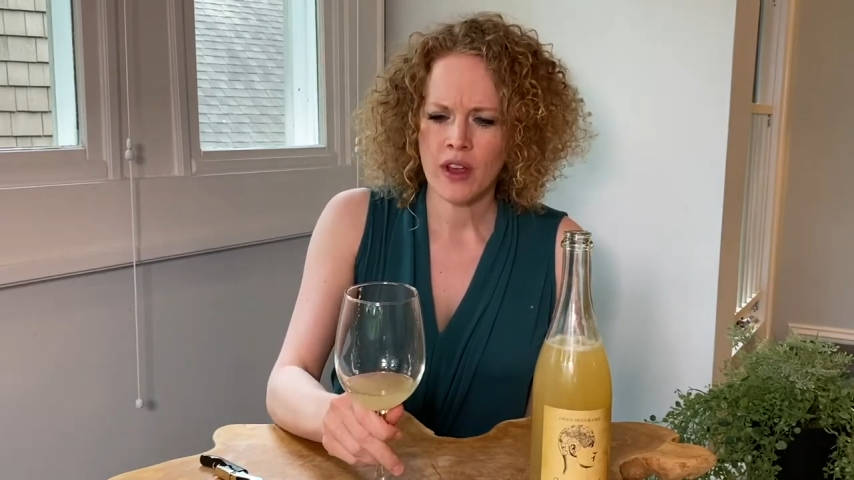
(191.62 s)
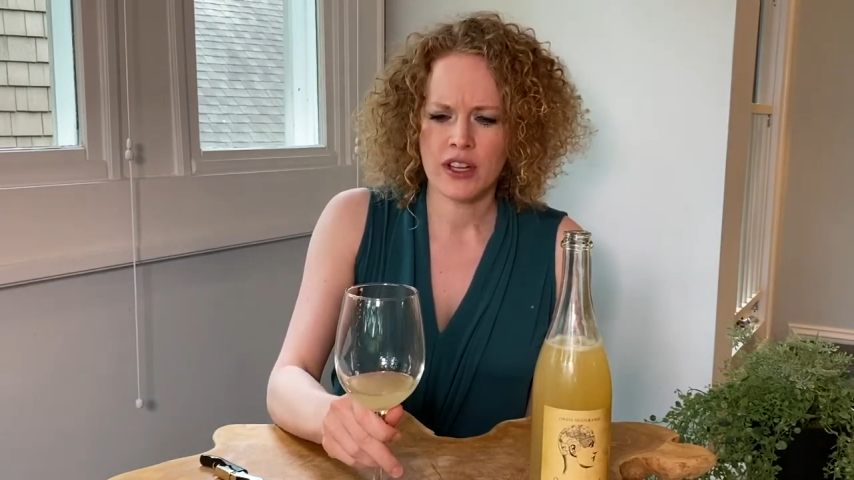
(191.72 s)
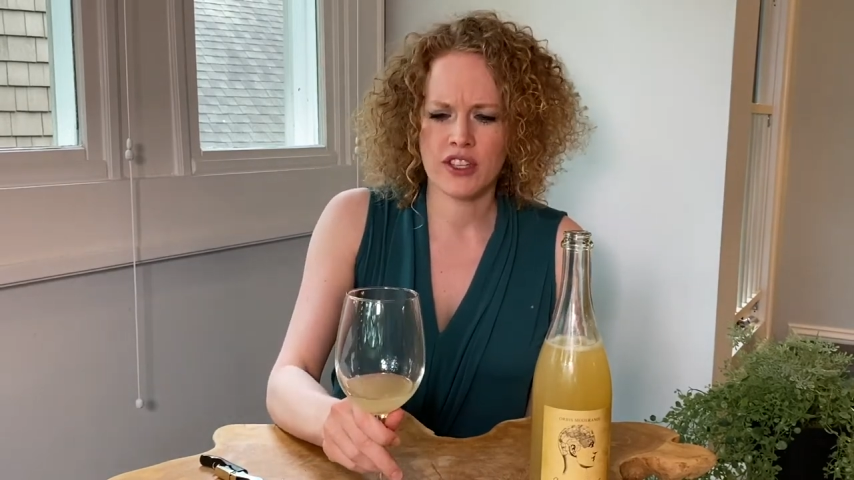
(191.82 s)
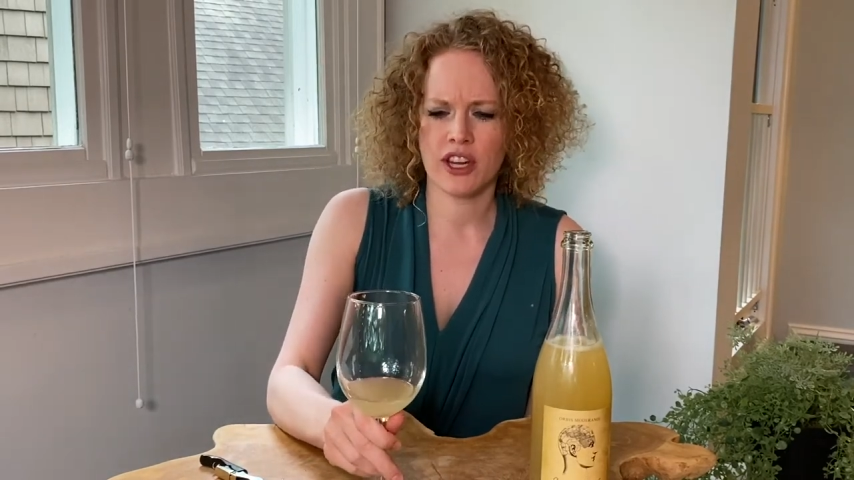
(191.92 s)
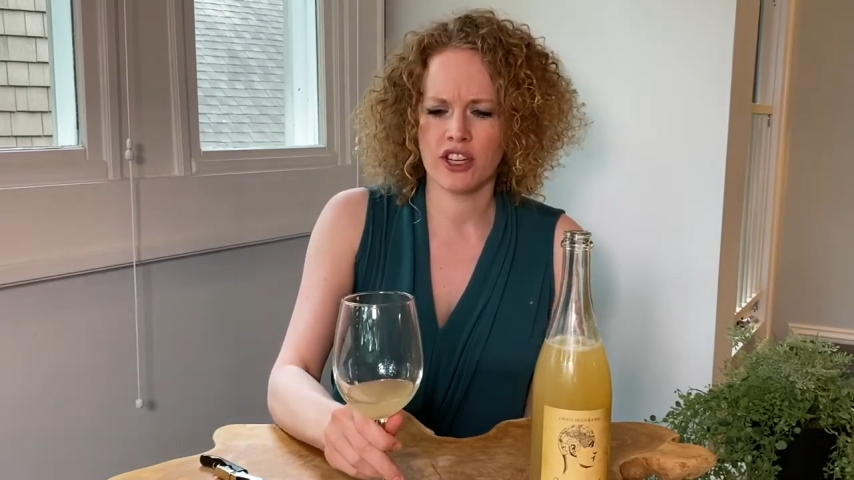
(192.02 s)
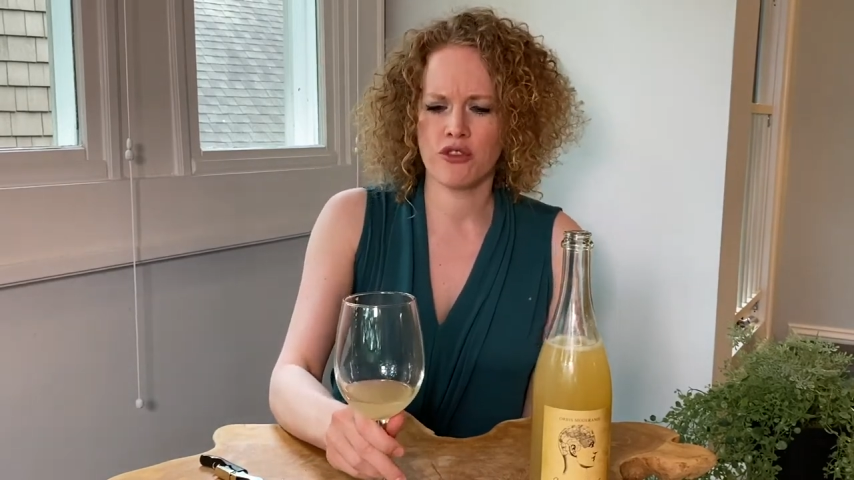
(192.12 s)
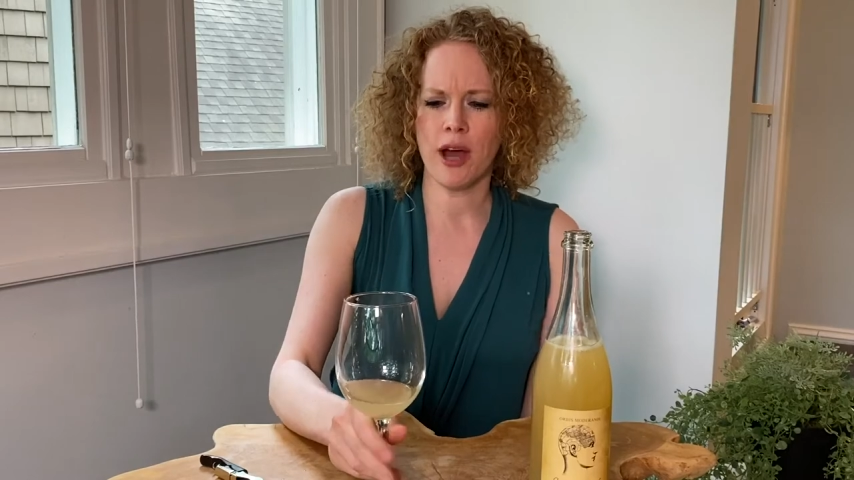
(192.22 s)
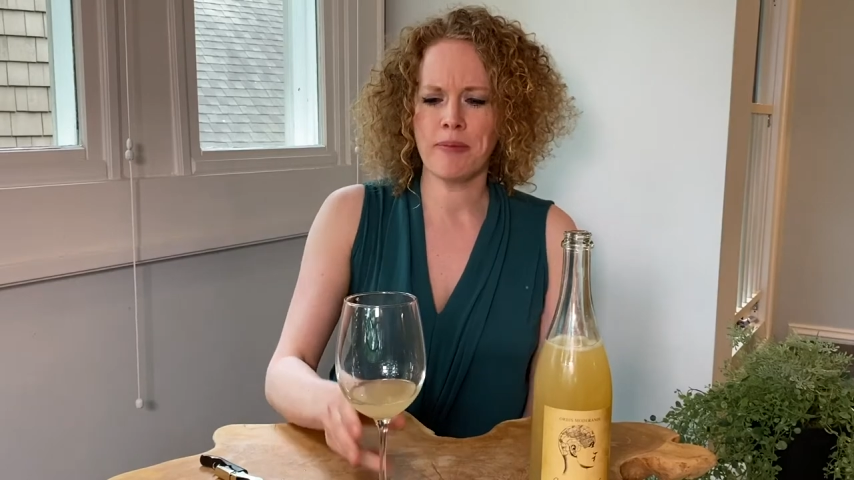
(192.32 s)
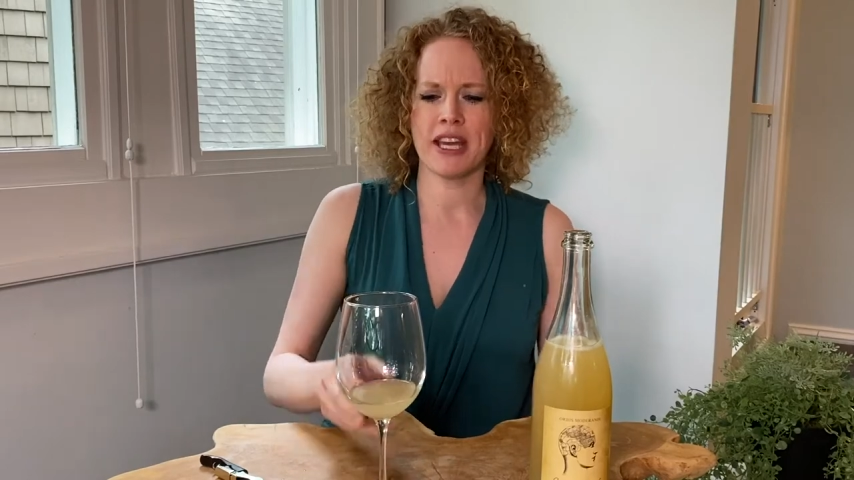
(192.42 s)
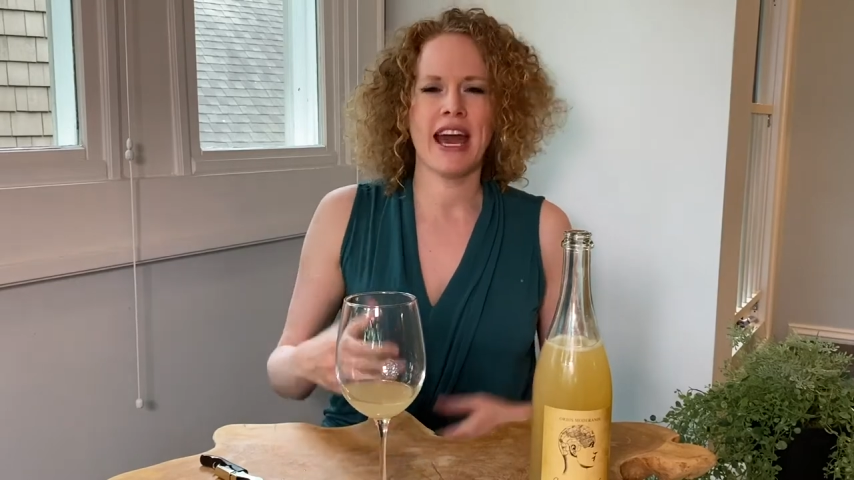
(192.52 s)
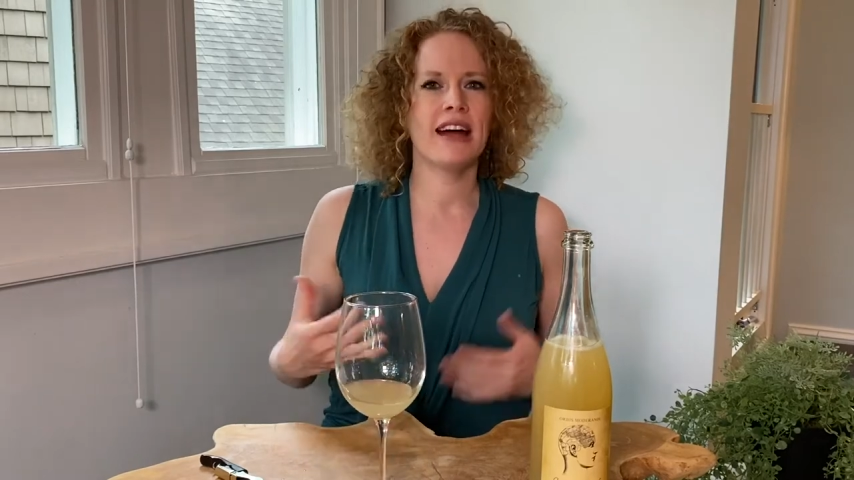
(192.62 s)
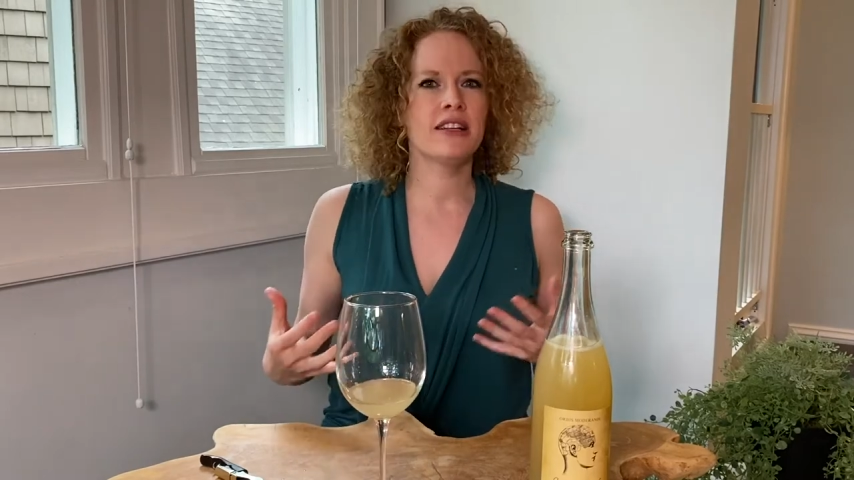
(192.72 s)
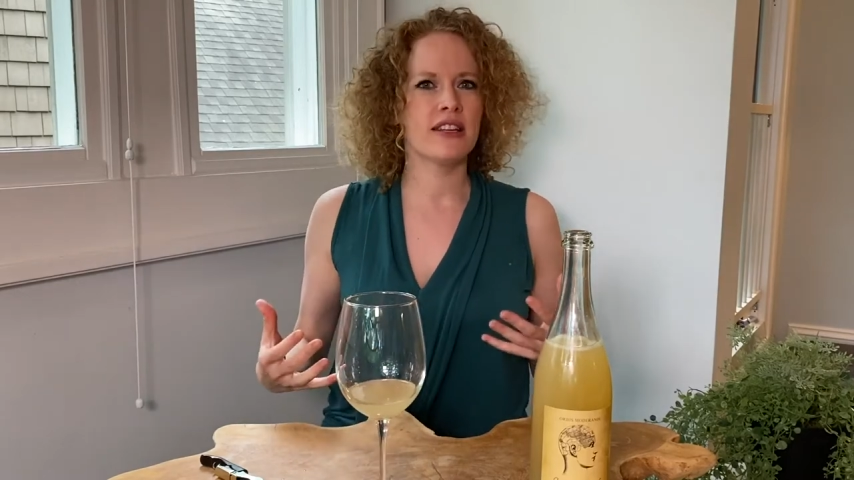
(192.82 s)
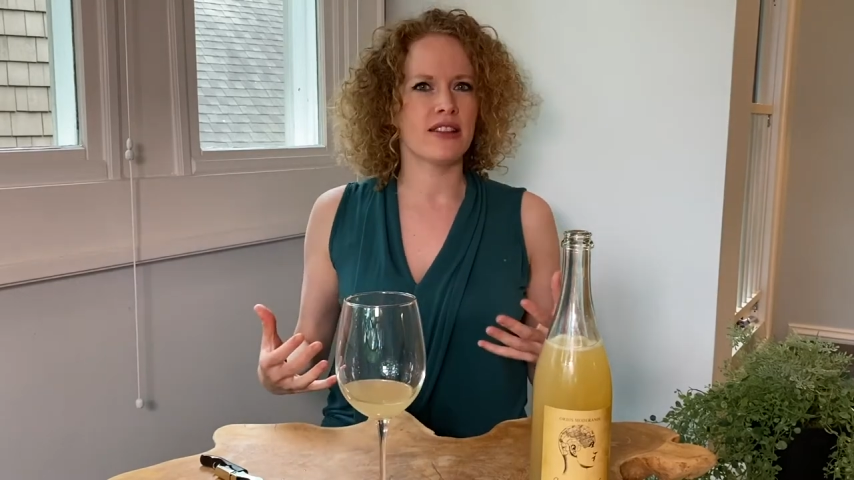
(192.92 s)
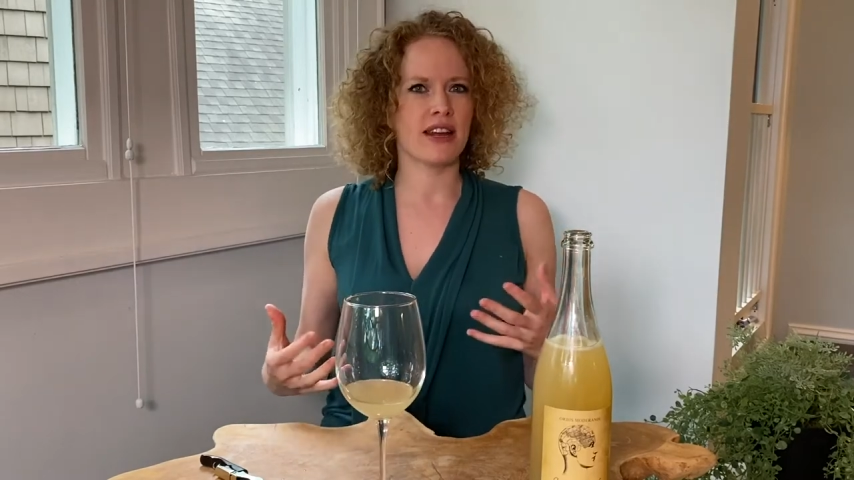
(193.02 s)
It's got a
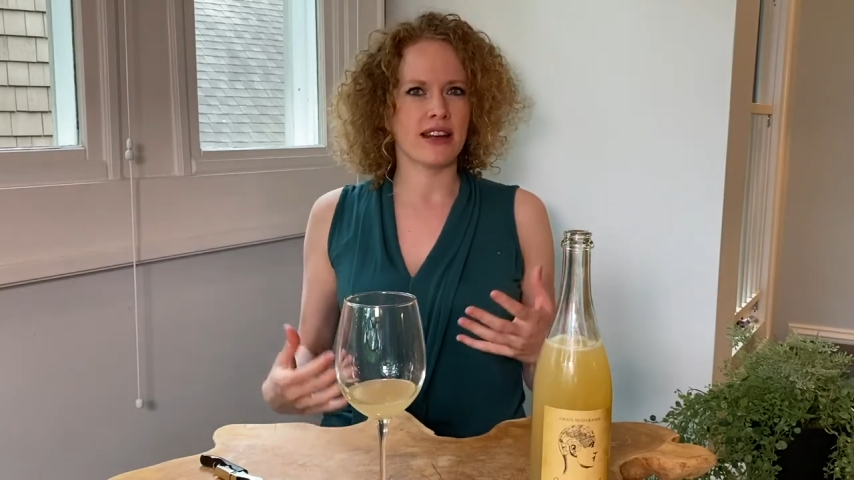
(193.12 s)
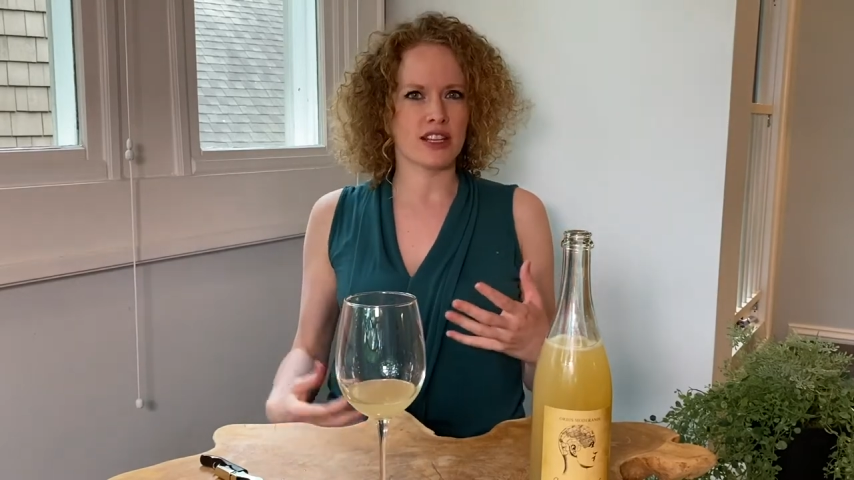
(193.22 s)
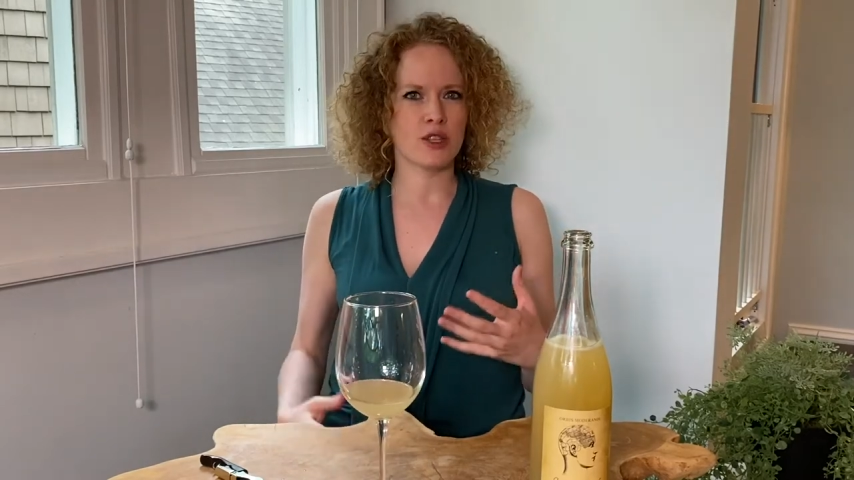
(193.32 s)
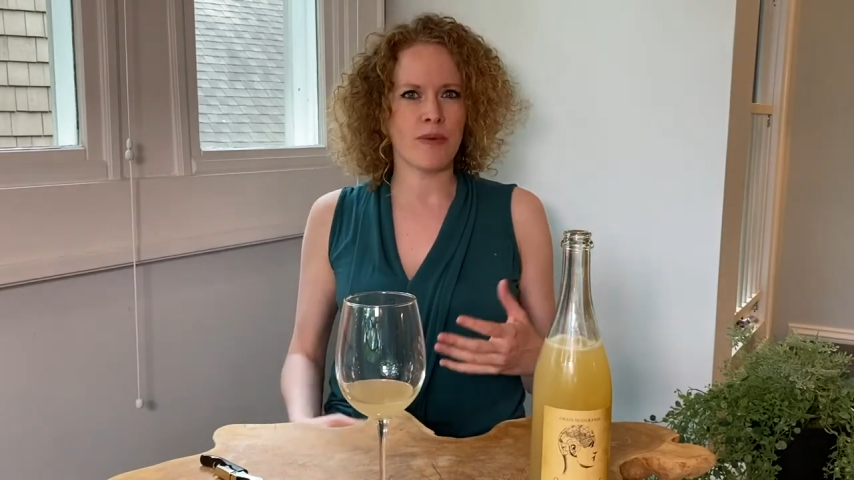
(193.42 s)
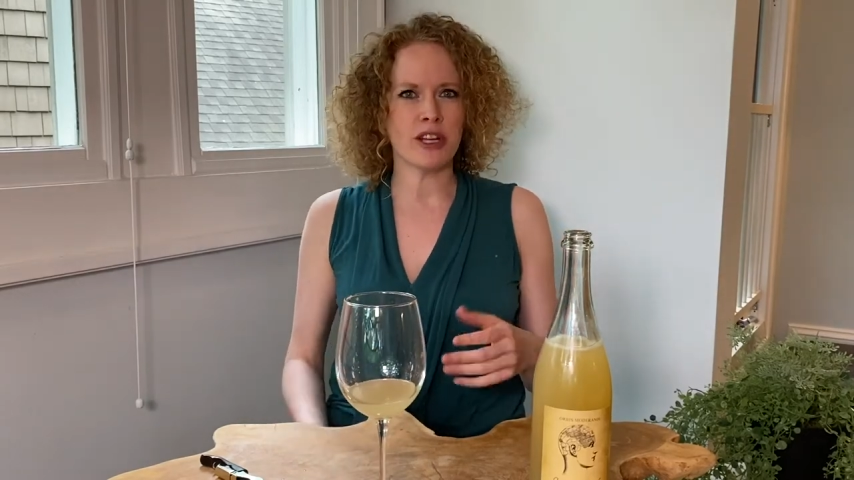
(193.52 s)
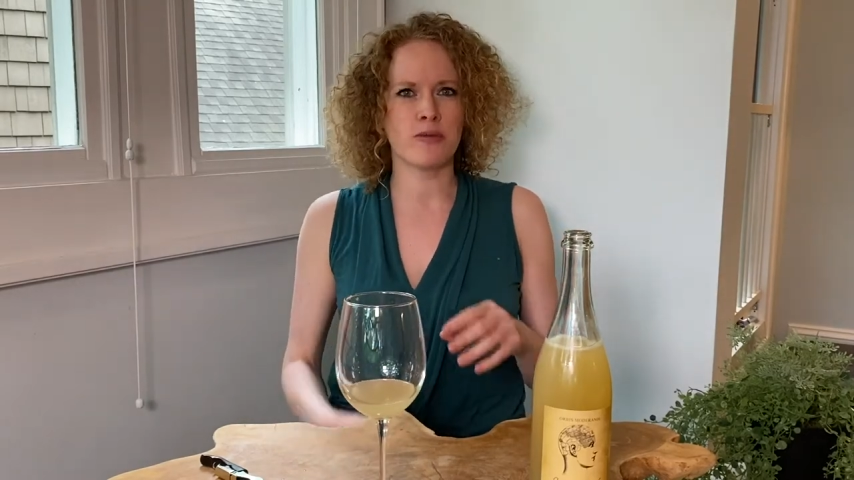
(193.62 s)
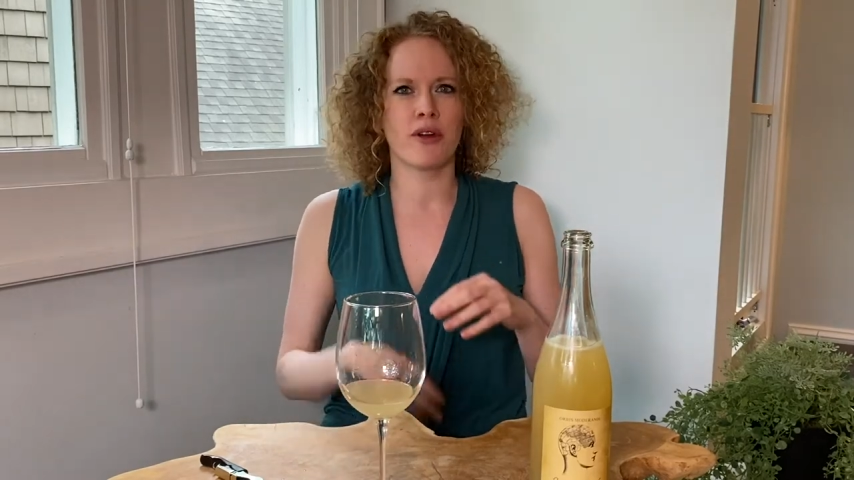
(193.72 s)
tropicality that I'd expect,